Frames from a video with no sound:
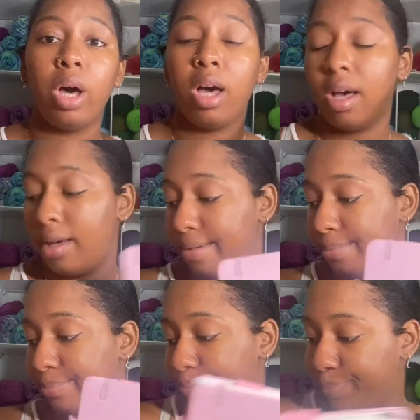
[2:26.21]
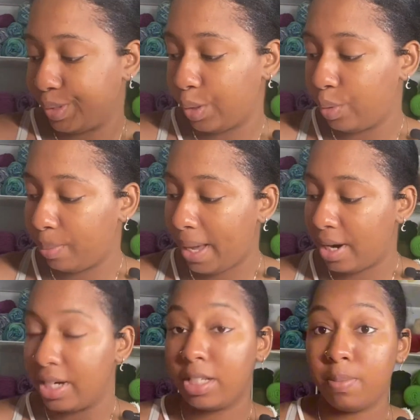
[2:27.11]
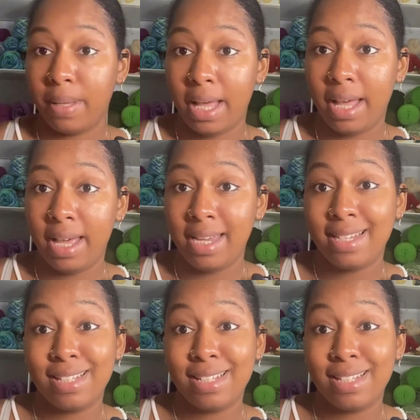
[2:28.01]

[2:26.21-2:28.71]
the pattern is by.